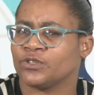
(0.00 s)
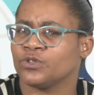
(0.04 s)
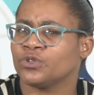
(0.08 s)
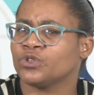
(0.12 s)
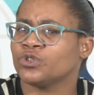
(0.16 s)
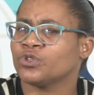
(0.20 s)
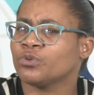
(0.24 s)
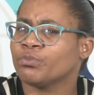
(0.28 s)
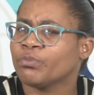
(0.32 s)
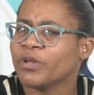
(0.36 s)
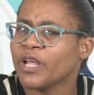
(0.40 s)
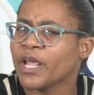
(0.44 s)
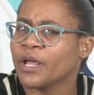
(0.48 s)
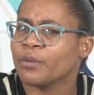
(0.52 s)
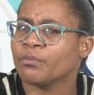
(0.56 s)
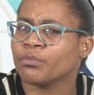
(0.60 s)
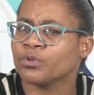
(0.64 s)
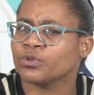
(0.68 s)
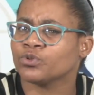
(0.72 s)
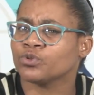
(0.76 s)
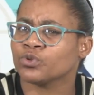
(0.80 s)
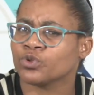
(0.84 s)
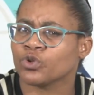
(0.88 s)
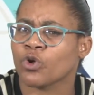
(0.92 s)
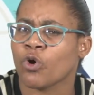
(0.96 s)
You should be
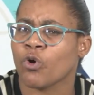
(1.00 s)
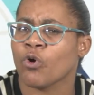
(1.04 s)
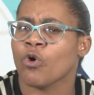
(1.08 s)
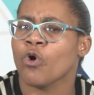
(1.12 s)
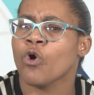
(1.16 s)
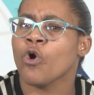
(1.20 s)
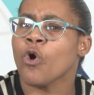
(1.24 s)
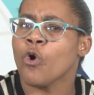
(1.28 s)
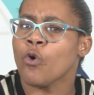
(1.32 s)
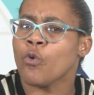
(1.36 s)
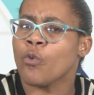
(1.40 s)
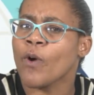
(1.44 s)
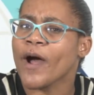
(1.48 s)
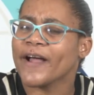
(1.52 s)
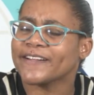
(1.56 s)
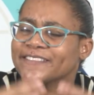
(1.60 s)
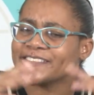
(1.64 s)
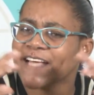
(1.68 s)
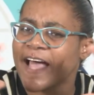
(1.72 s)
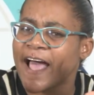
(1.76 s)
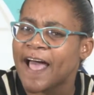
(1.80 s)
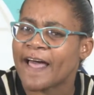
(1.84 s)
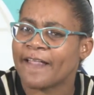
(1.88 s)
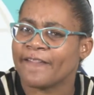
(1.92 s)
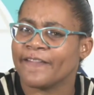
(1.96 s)
able to know
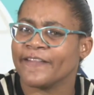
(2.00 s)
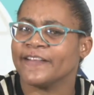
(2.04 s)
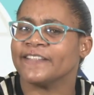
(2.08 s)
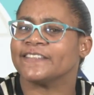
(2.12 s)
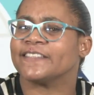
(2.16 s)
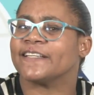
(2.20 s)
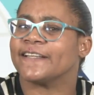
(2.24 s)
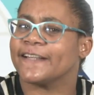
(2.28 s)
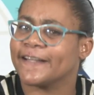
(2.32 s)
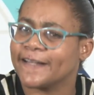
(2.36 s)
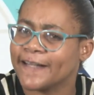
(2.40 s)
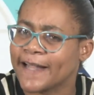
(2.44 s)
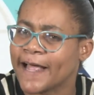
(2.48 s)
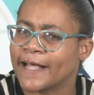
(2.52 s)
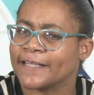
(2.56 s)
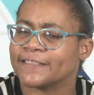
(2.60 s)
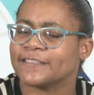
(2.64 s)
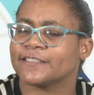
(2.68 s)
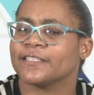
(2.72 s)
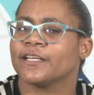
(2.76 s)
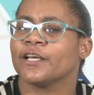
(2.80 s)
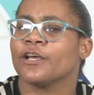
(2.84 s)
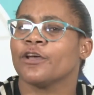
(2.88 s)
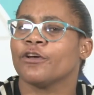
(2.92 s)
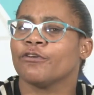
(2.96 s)
what are these
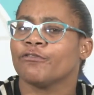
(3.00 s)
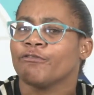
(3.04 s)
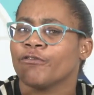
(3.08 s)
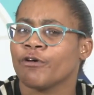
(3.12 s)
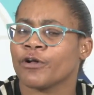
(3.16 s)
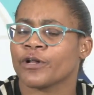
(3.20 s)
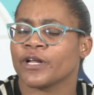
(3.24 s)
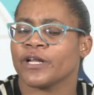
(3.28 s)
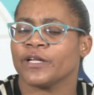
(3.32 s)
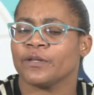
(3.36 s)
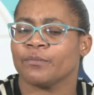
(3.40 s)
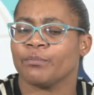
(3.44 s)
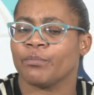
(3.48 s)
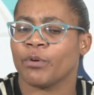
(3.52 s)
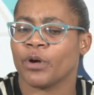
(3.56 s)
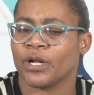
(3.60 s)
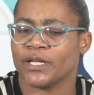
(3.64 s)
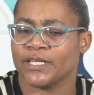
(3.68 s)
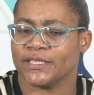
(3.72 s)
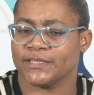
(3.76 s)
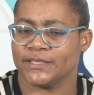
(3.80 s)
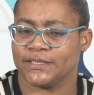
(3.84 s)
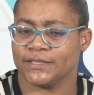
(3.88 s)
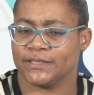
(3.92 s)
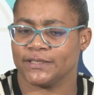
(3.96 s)
Hitler's foreign
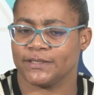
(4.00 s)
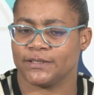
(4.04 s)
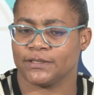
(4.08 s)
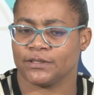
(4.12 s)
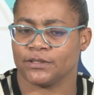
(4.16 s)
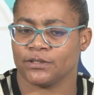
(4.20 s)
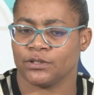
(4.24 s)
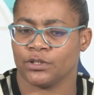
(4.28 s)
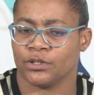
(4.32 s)
policies.